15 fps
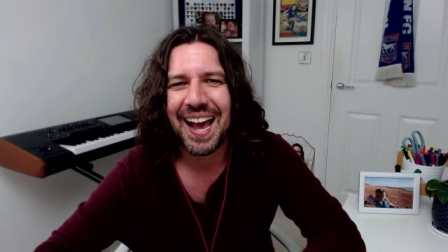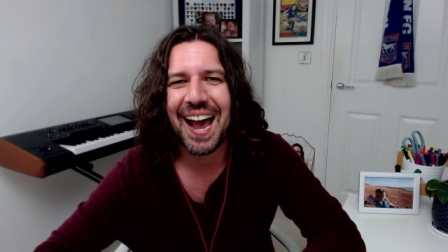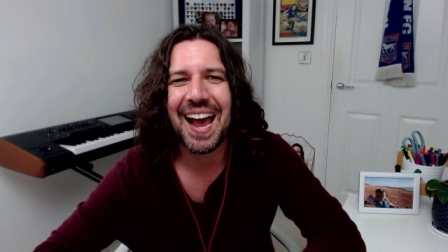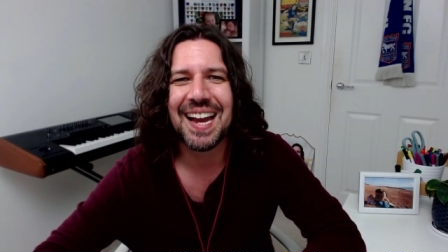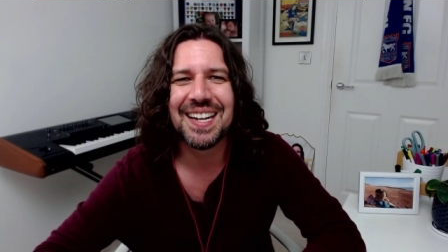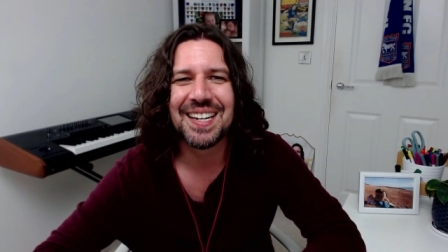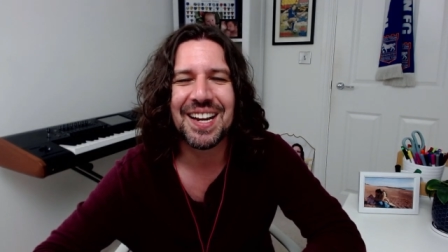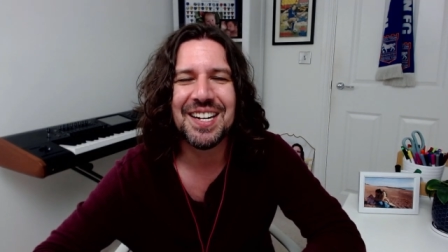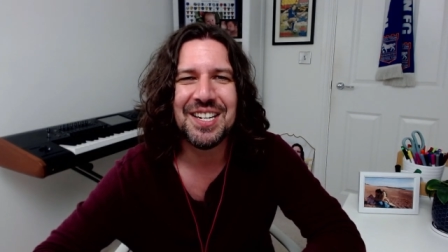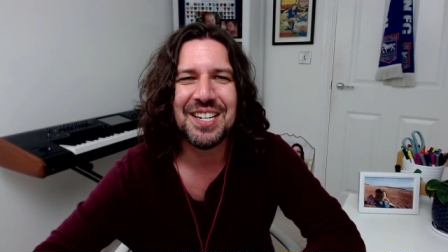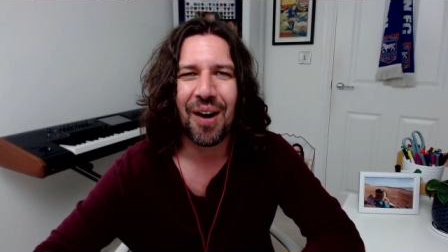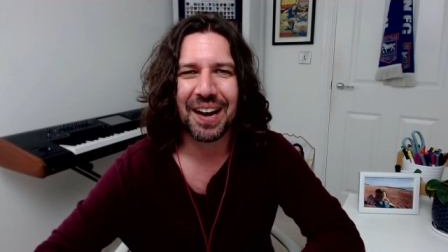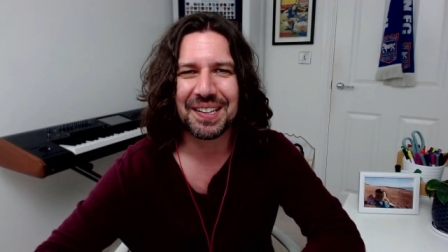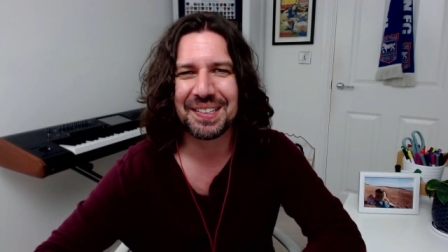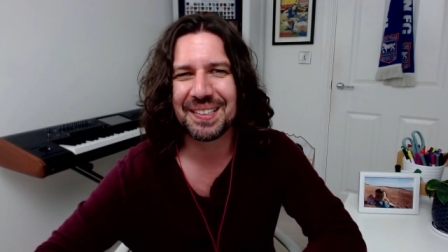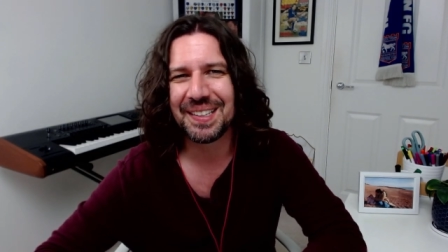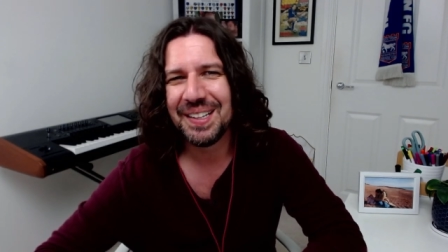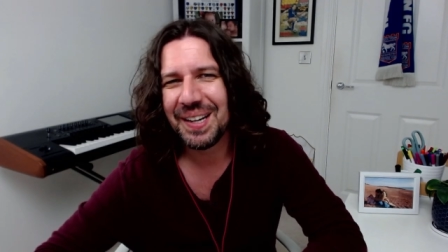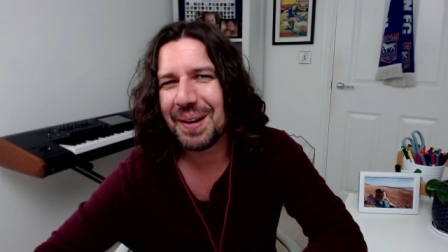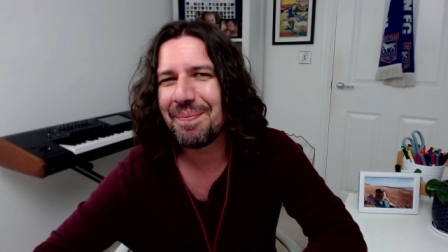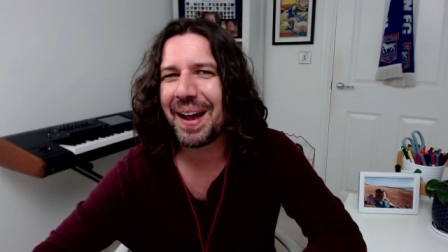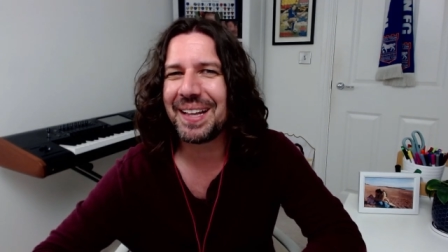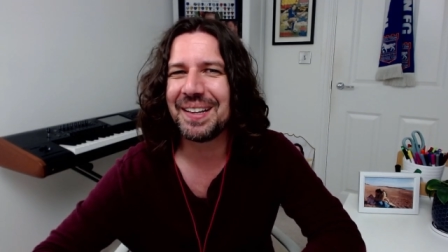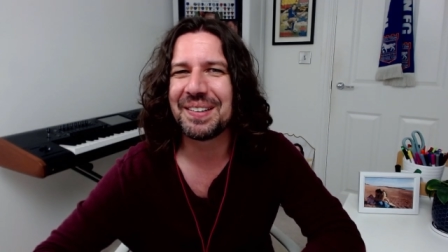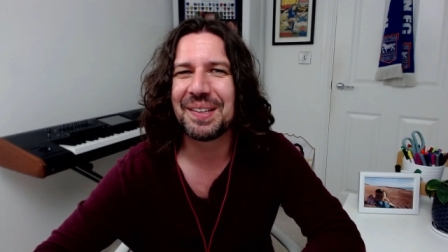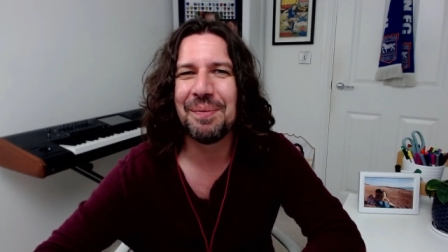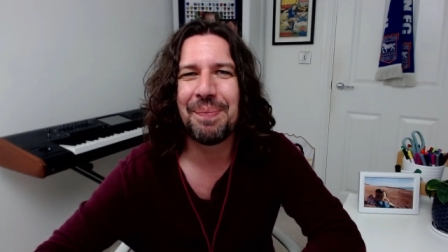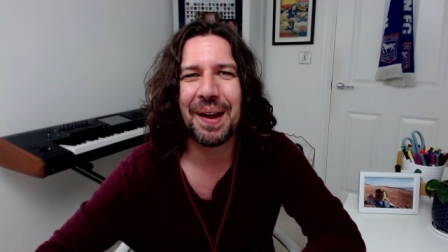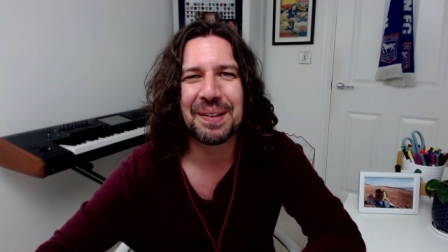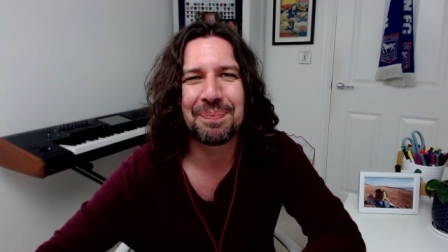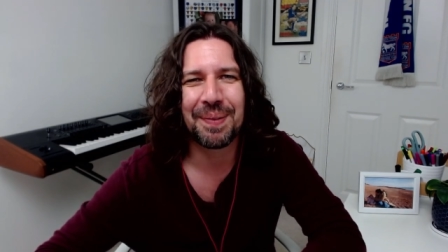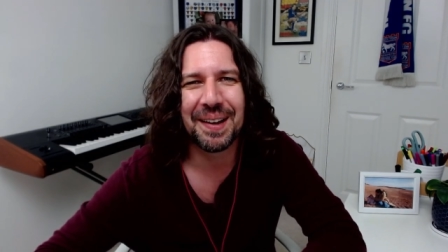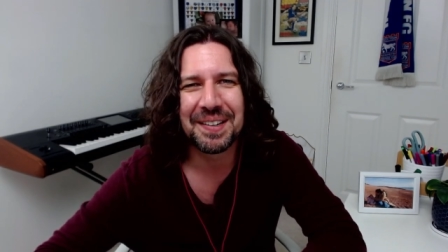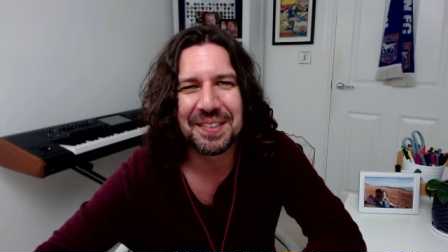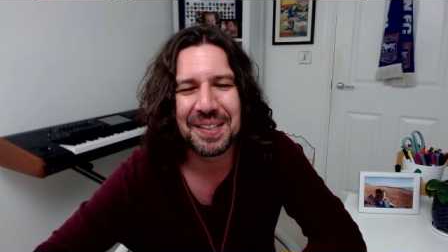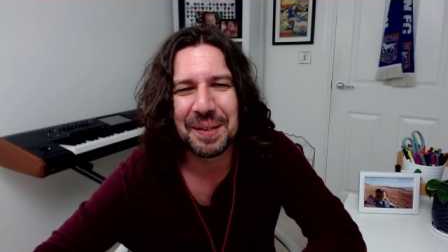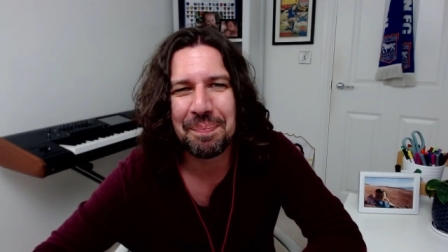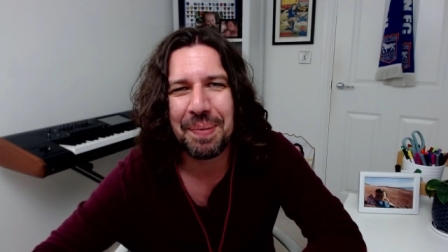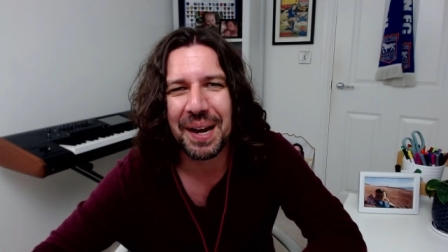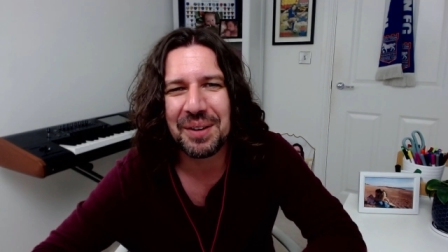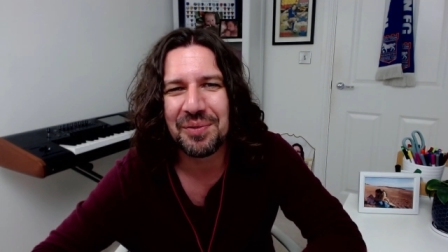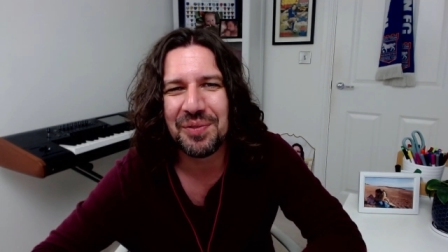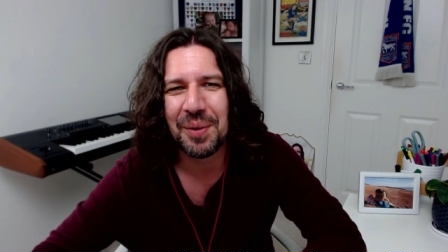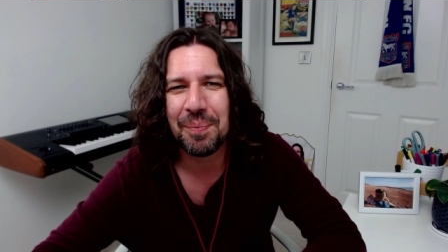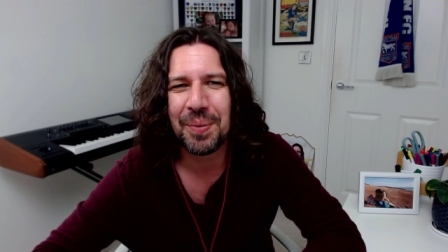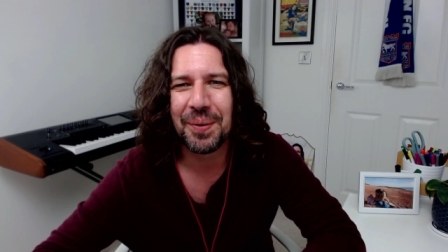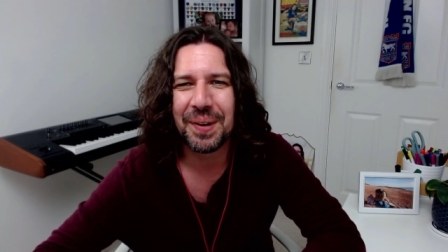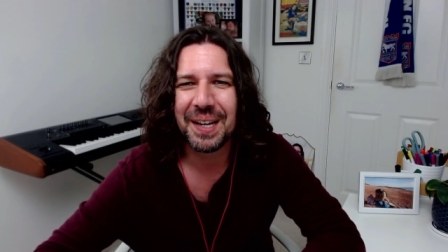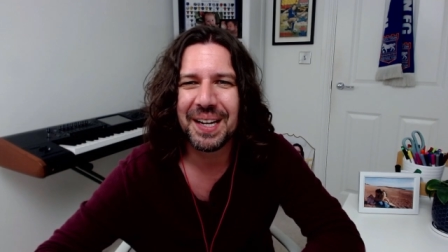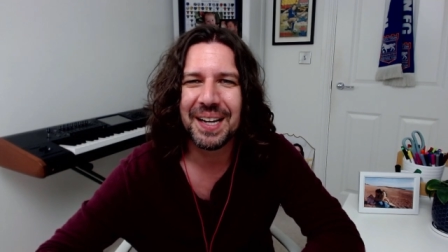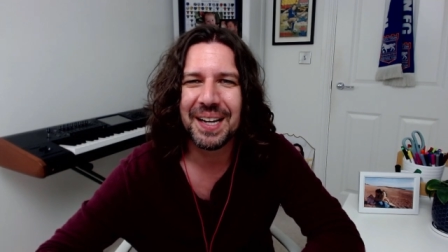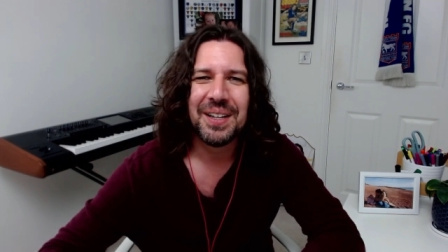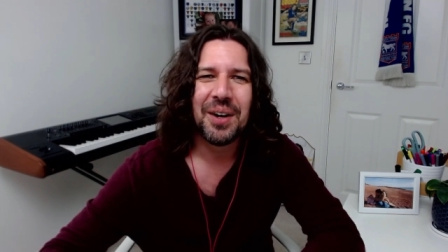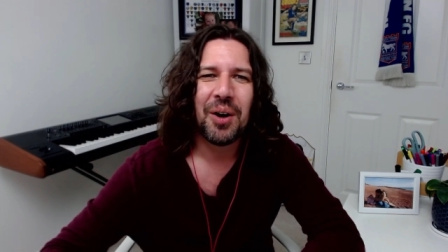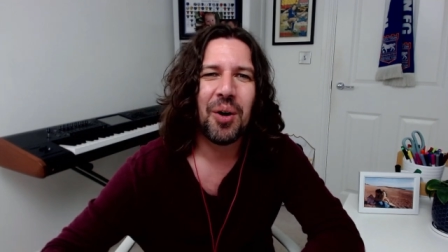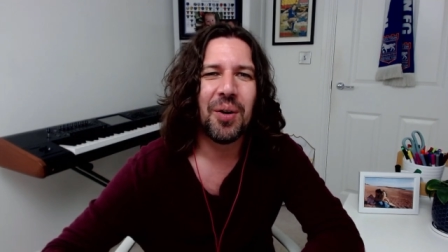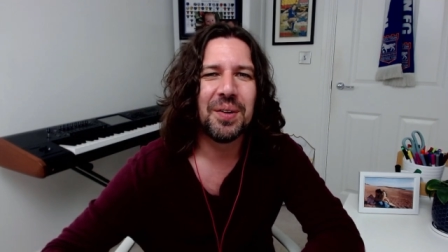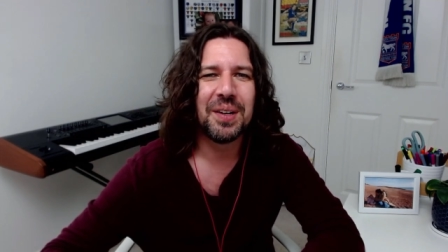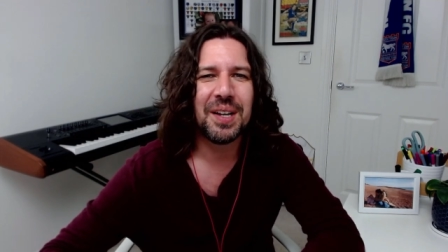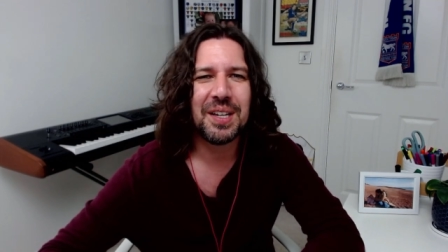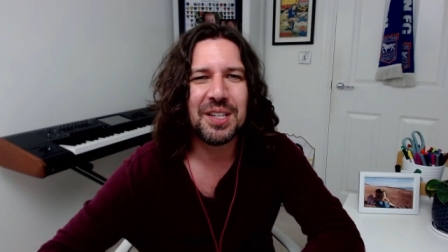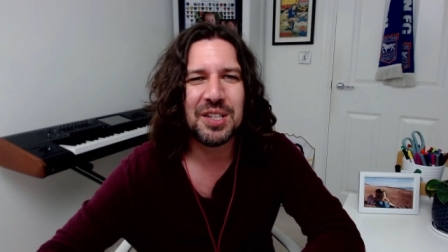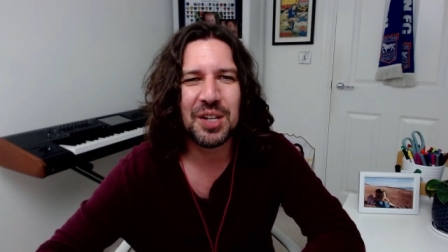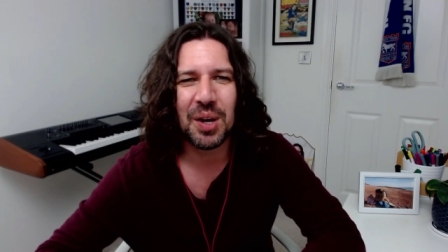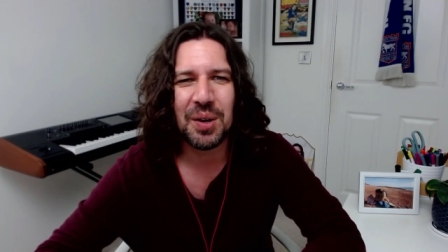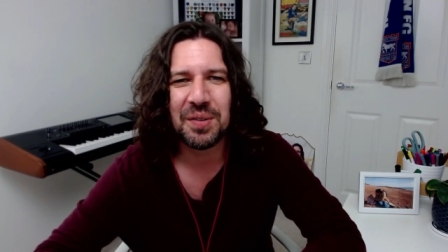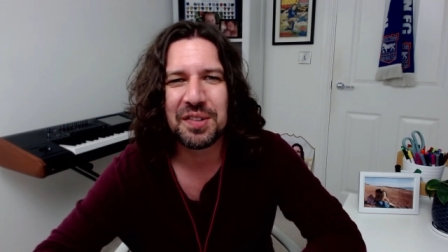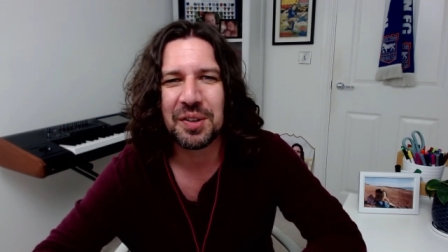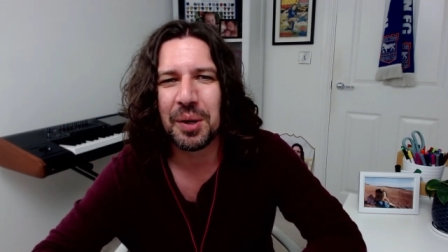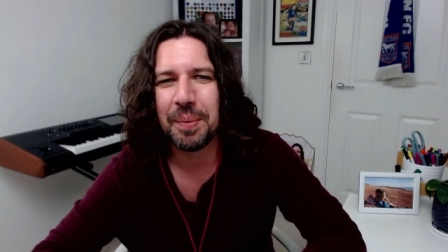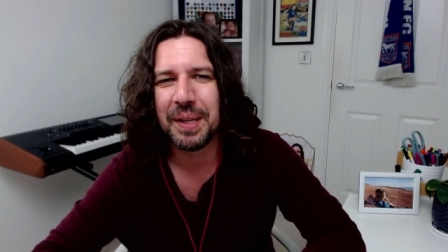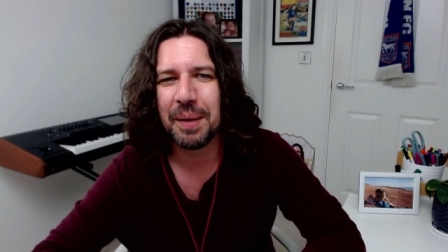and nice and make this the best place to debate football here on YouTube.